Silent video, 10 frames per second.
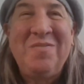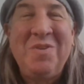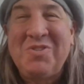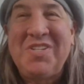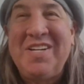
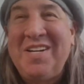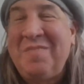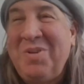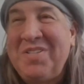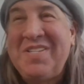we were sitting at
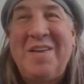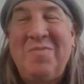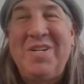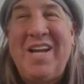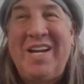a Bulls
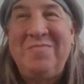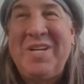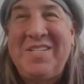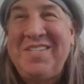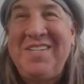game one night.
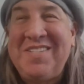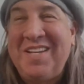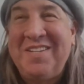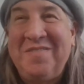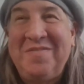We had seats
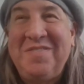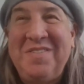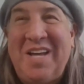on the